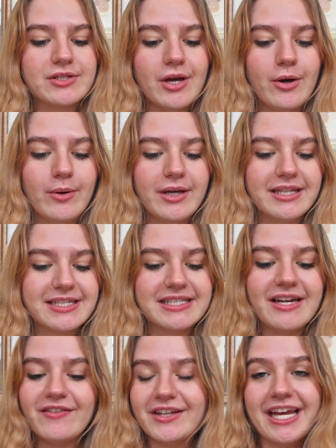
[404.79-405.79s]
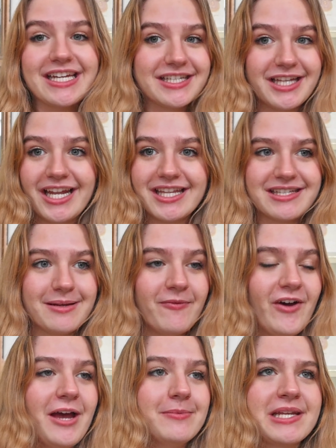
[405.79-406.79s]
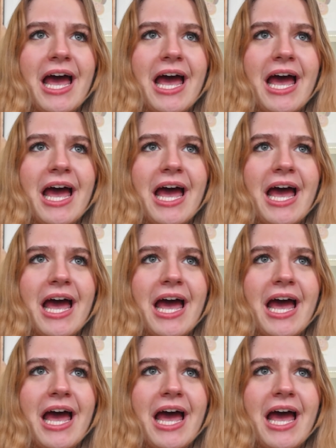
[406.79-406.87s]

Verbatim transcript: So this definitely has a lot of the same vibes.